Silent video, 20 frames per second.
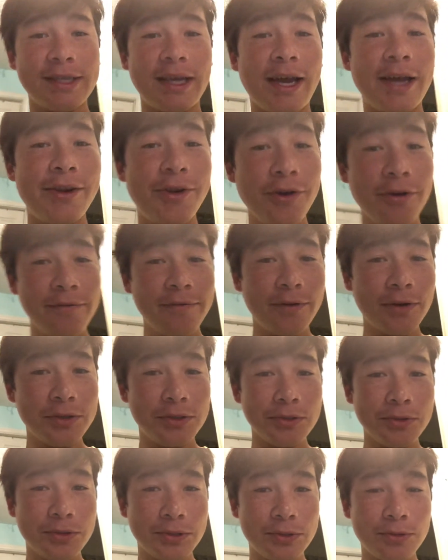I know
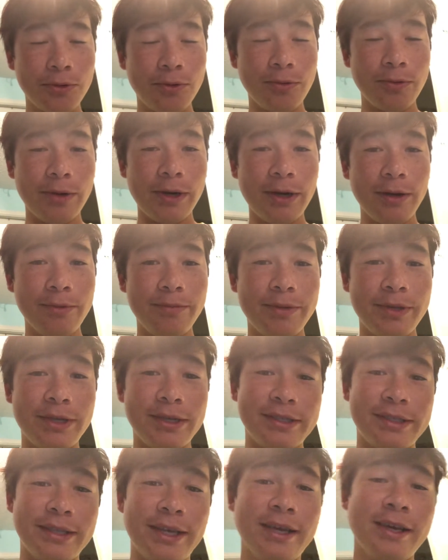virtual school well
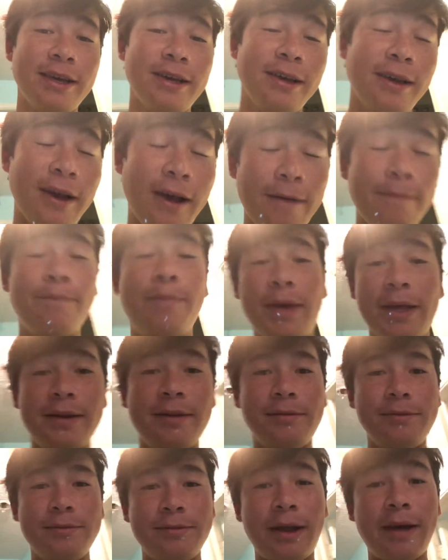because I've
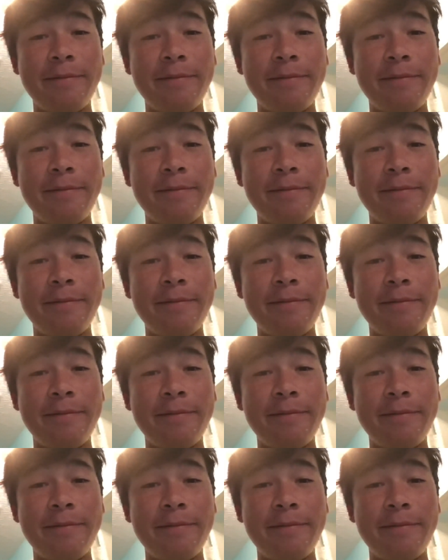been